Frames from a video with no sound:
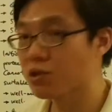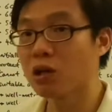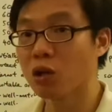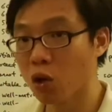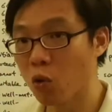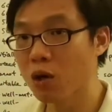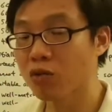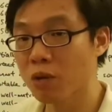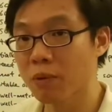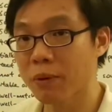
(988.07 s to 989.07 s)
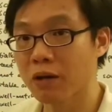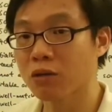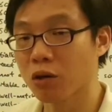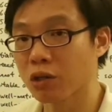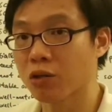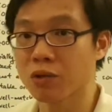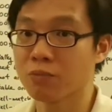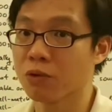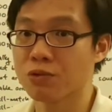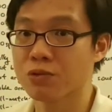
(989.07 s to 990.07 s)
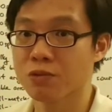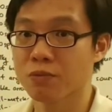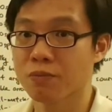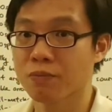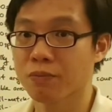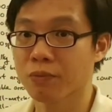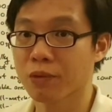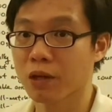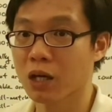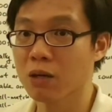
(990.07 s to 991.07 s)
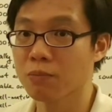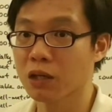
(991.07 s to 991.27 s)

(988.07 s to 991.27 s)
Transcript: use lower grain per pound on Korean bowls, okay?